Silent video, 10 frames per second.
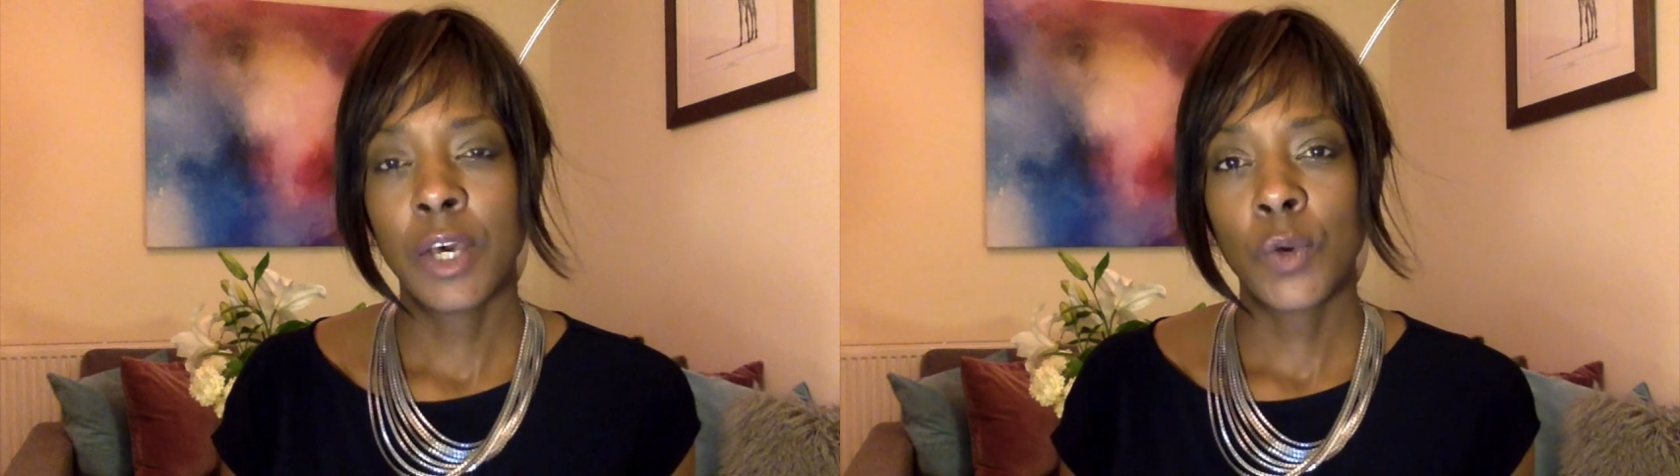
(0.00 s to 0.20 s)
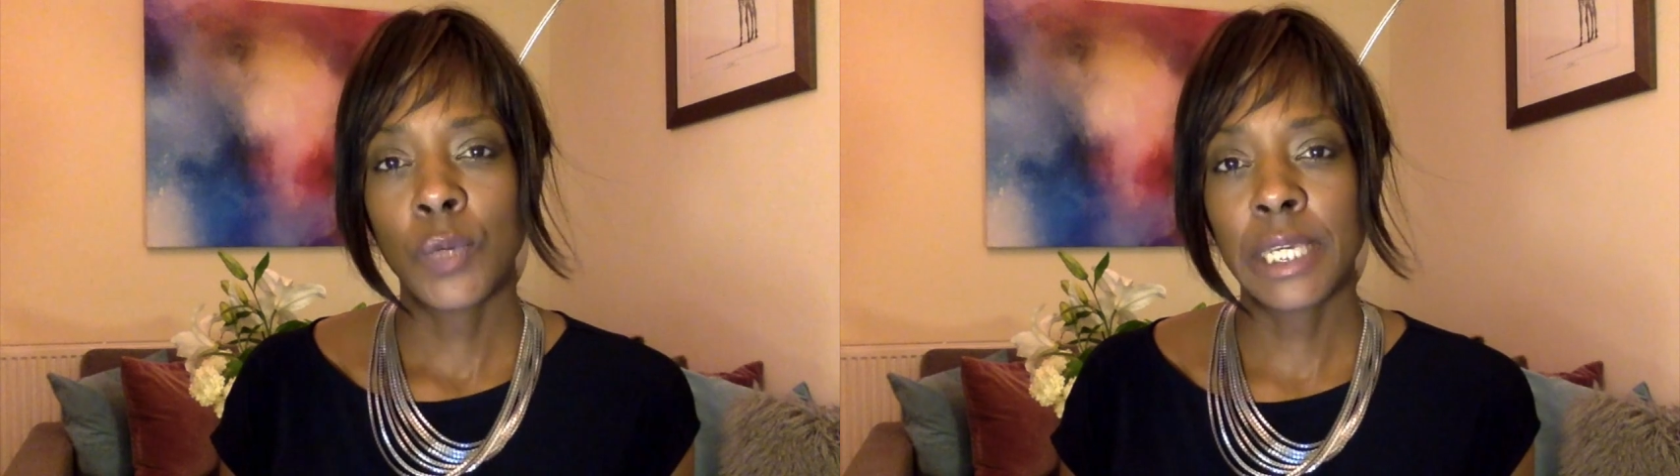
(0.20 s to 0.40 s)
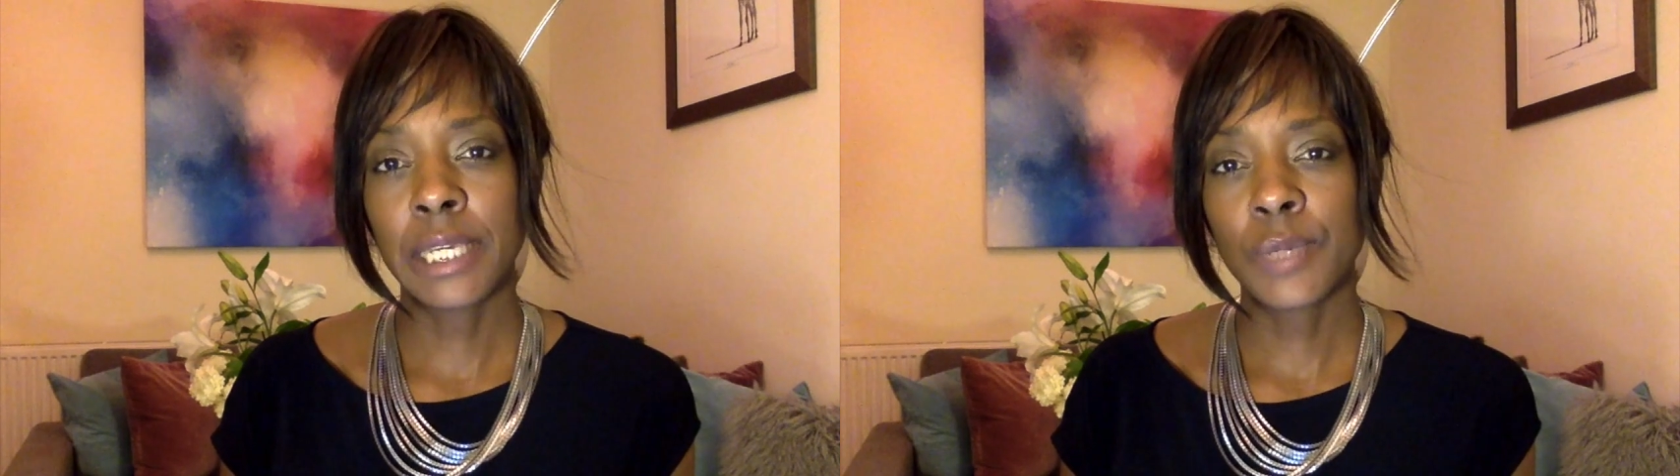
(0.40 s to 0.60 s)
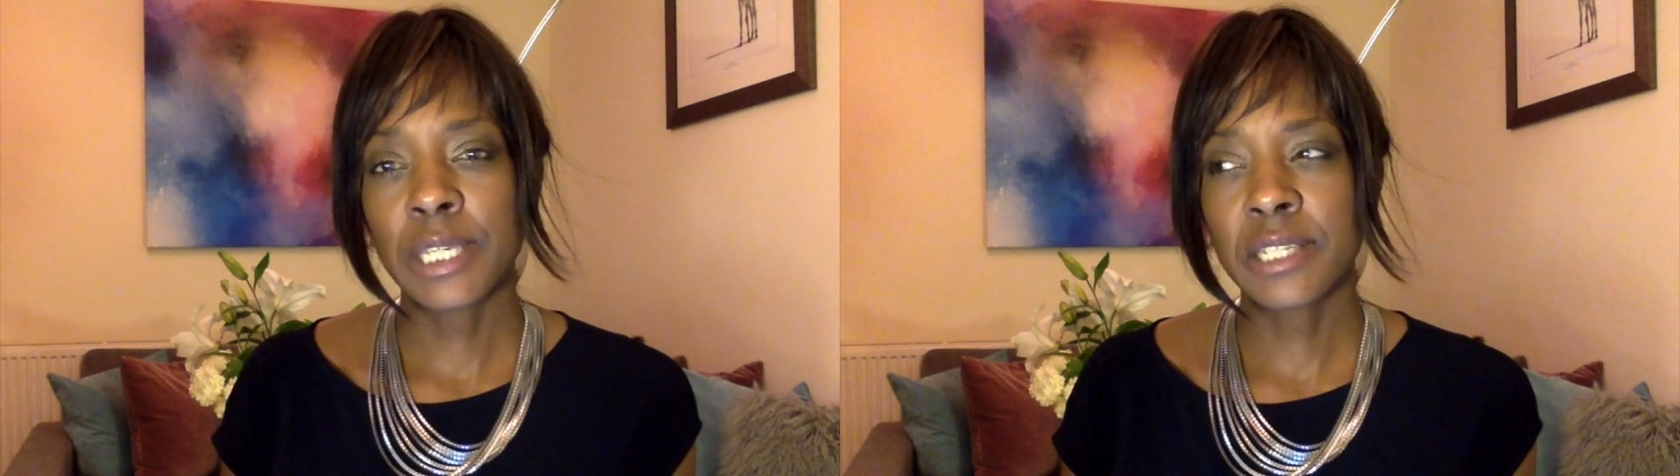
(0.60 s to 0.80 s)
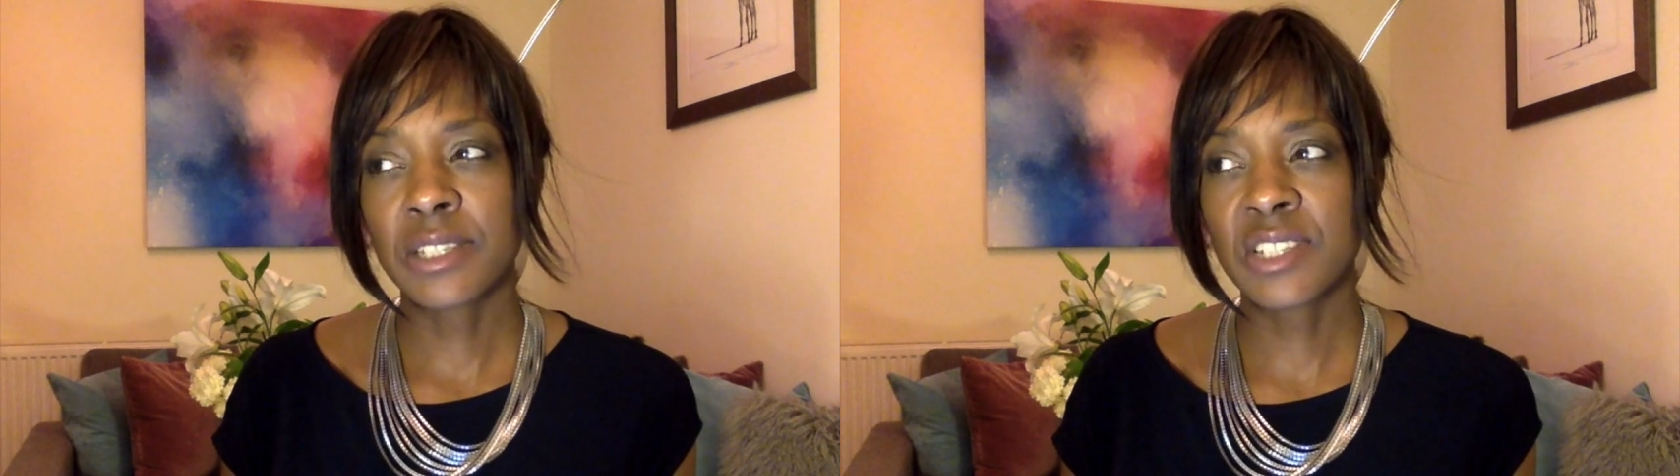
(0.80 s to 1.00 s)

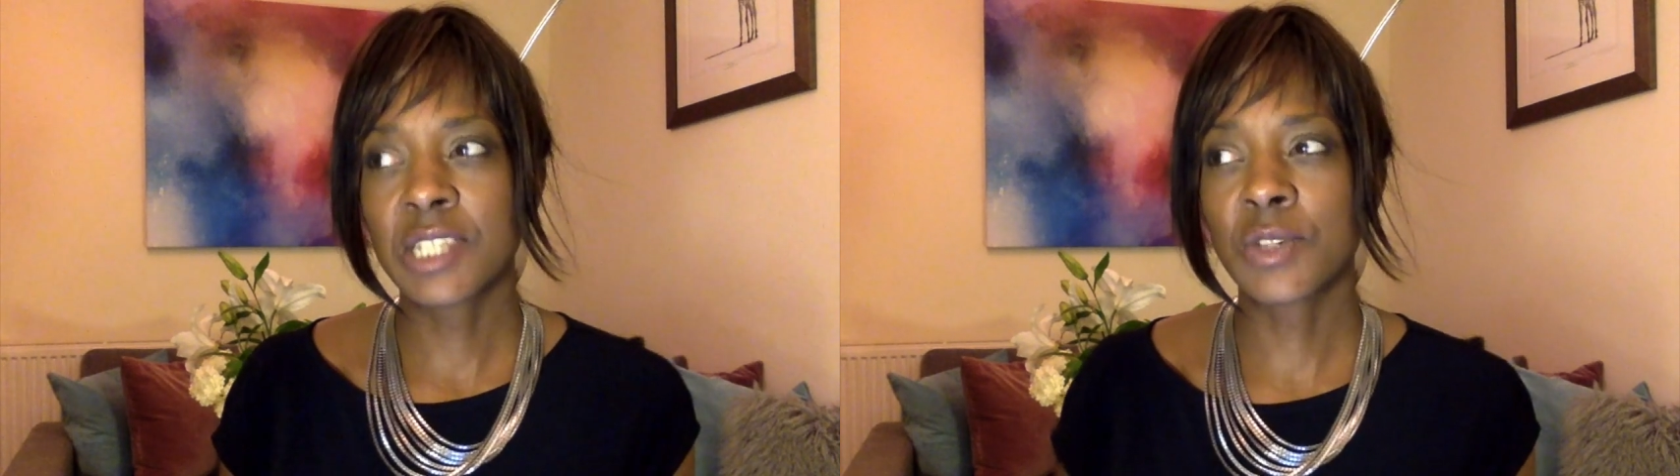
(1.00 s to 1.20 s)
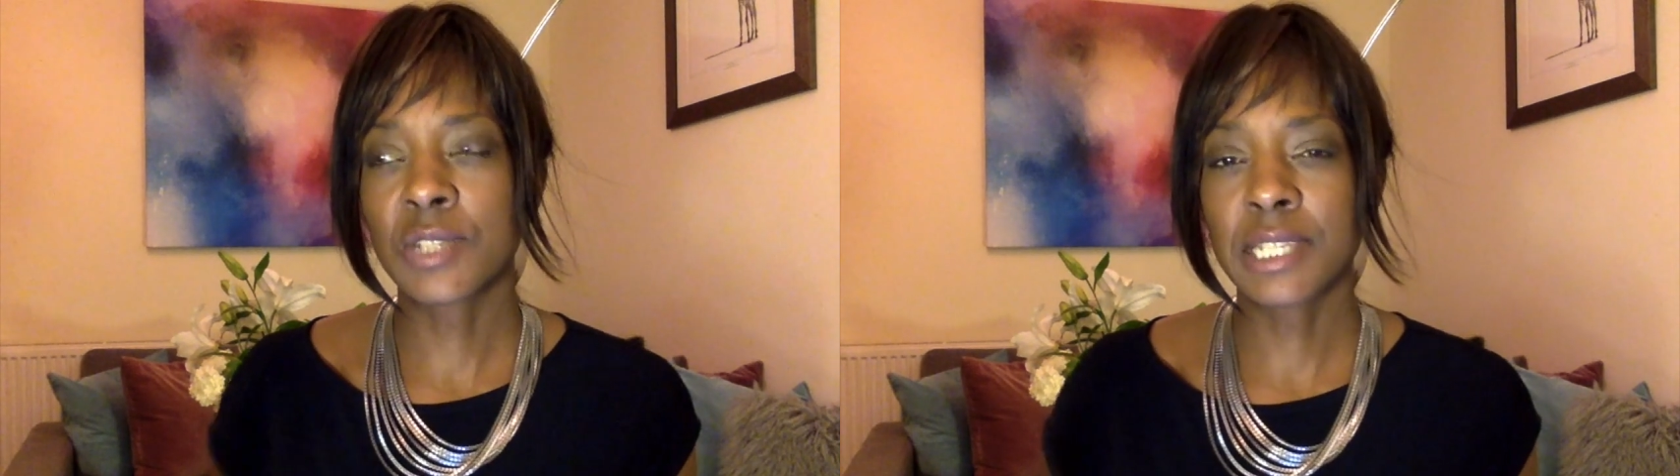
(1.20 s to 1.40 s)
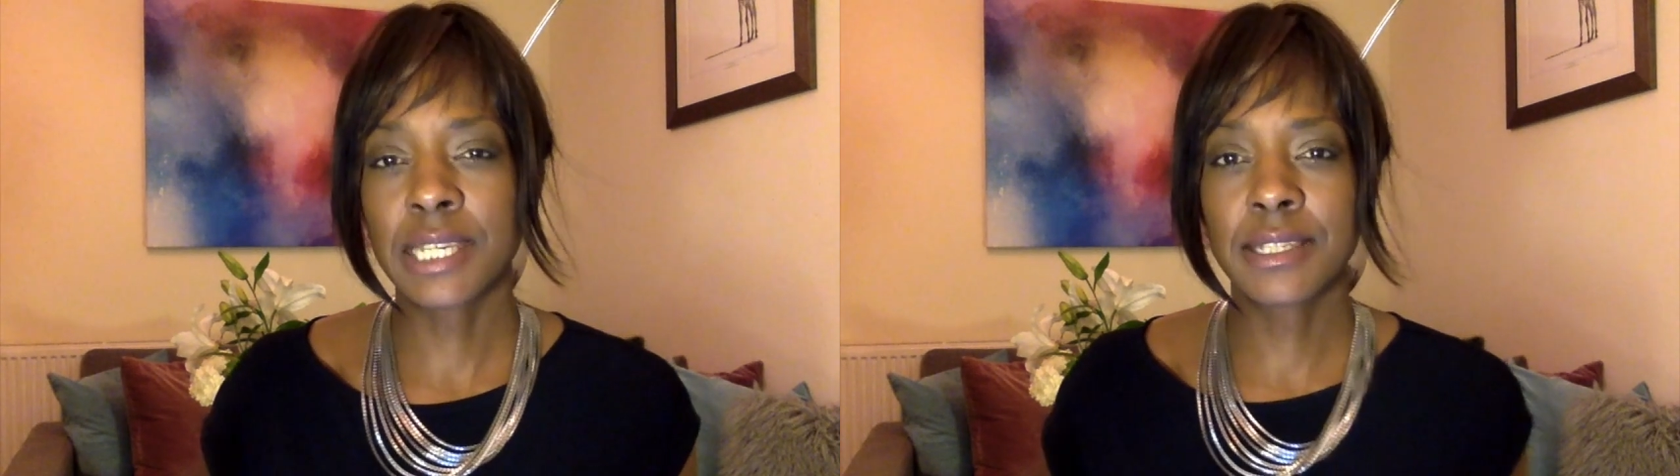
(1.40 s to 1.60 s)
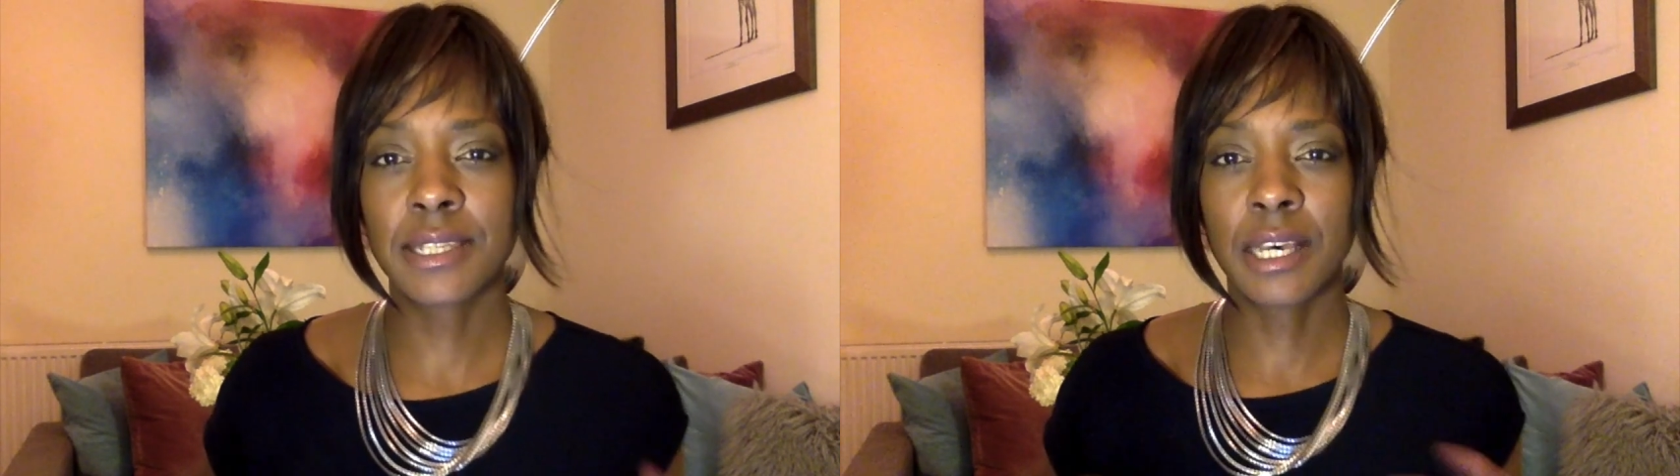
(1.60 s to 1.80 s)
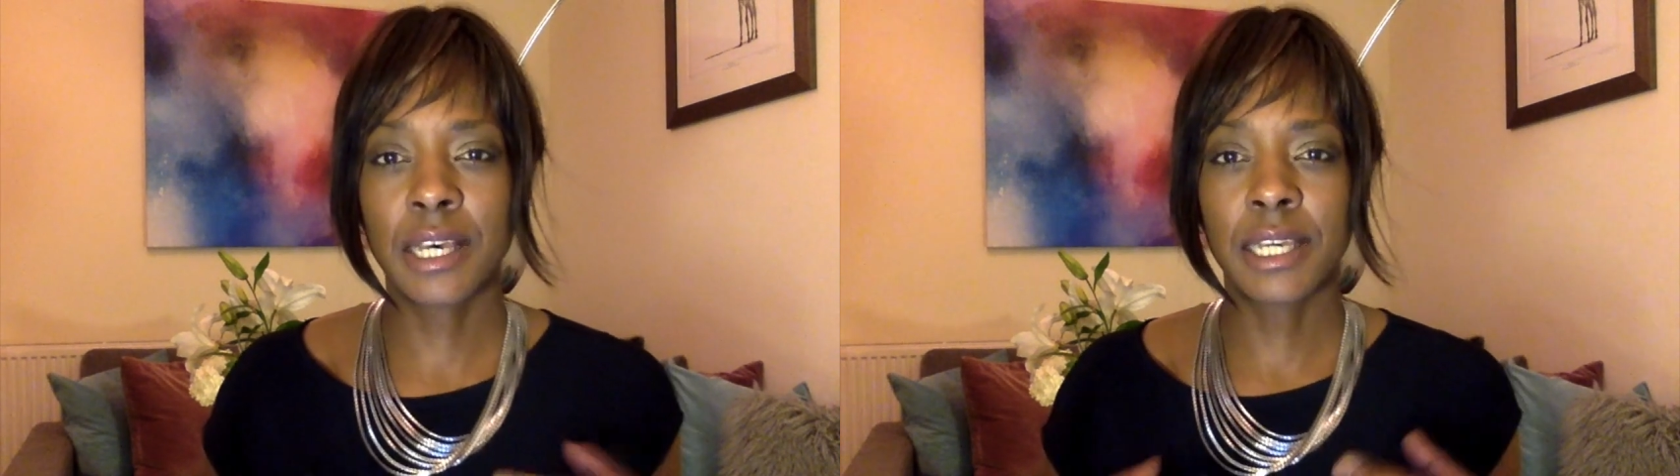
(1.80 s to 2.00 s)
We just looked
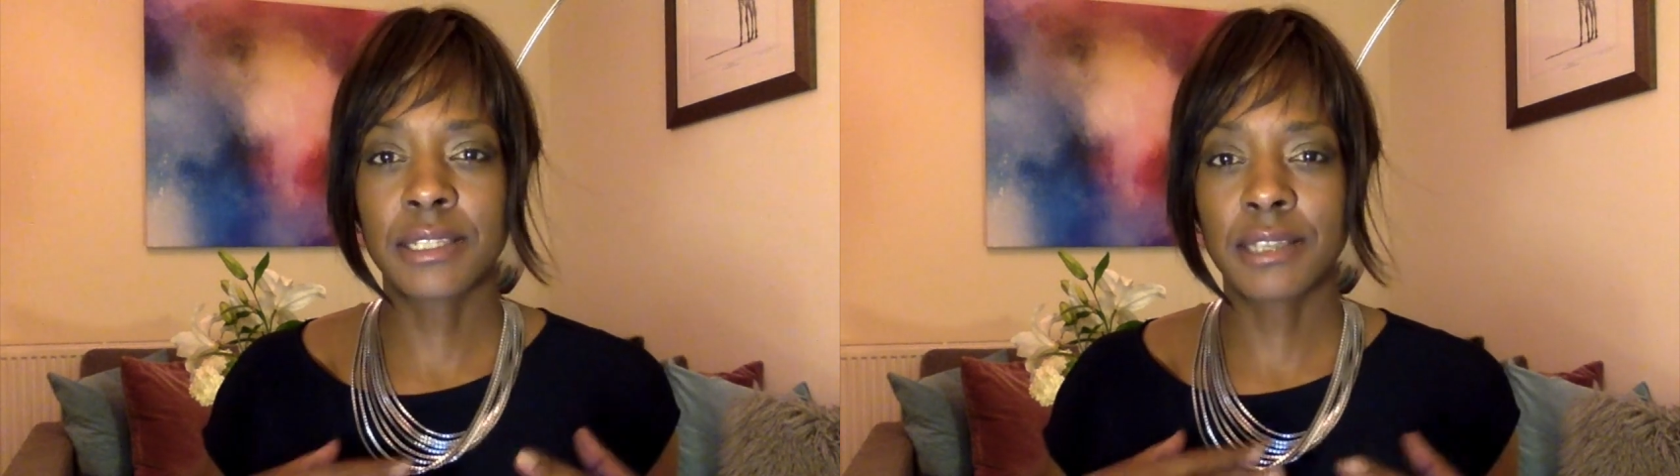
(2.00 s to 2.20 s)
inside